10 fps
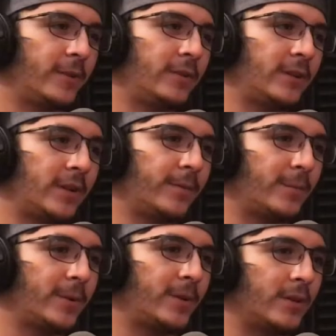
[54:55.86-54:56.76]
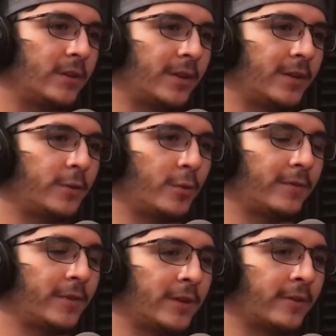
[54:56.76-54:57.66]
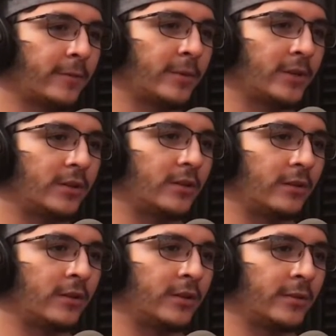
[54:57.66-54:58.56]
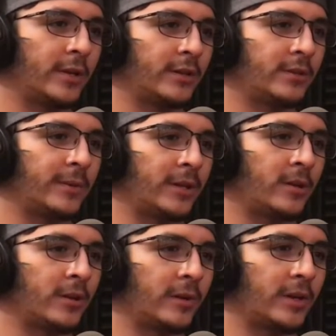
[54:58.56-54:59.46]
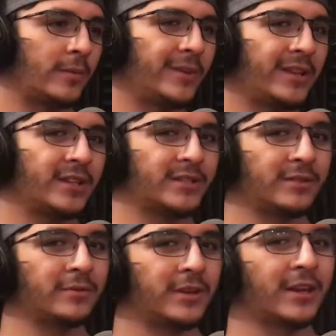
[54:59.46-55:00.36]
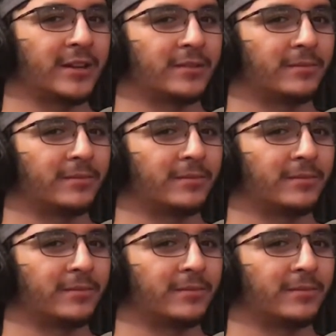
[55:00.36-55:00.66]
you're in the government, like if you work for the government, are you allowed to buy a lottery? I mean, I guess you can.